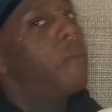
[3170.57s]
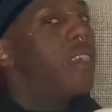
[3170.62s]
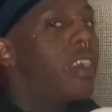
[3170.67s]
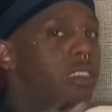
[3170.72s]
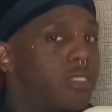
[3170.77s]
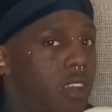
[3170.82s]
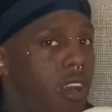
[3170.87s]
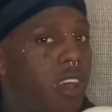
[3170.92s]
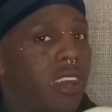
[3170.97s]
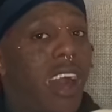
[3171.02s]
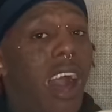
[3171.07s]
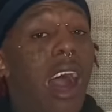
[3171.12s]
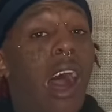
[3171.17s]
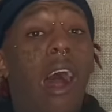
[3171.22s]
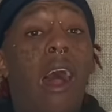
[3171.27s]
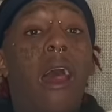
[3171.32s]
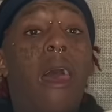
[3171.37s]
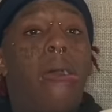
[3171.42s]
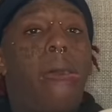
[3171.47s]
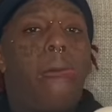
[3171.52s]
ass in the
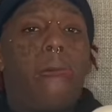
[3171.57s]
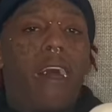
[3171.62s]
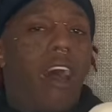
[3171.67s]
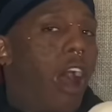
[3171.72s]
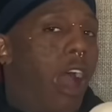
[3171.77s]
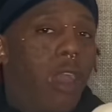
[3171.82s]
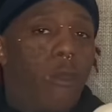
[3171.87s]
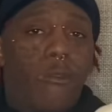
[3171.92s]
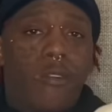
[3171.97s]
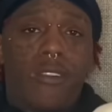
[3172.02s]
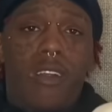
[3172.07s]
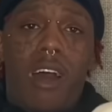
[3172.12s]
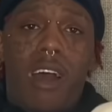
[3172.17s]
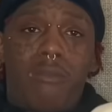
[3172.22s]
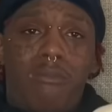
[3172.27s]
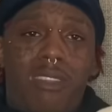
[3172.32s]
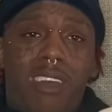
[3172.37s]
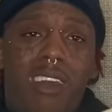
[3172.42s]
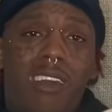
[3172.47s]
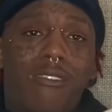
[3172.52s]
car. I want I
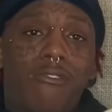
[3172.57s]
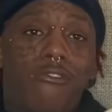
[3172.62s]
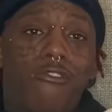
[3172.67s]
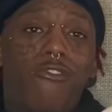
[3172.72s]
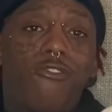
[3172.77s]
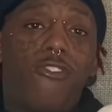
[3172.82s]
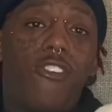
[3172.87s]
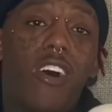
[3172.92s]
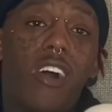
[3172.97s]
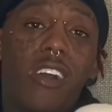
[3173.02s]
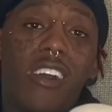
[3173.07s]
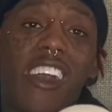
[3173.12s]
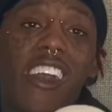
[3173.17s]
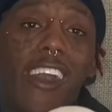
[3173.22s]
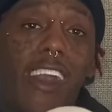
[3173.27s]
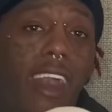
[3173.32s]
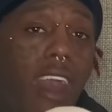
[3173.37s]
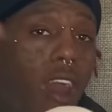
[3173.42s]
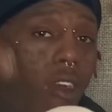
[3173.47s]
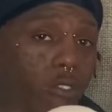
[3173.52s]
nigga fuck
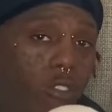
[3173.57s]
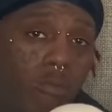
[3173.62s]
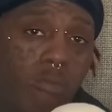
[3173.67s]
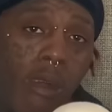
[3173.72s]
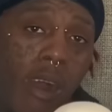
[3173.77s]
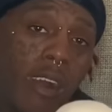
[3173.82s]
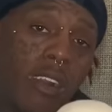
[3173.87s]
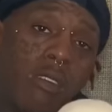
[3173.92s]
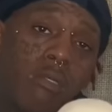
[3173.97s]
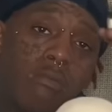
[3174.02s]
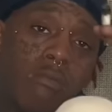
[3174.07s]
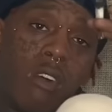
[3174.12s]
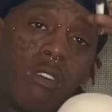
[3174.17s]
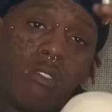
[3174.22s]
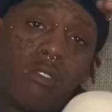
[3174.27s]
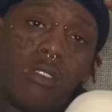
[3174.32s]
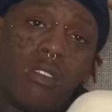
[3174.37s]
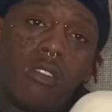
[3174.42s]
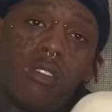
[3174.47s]
everybody, bro.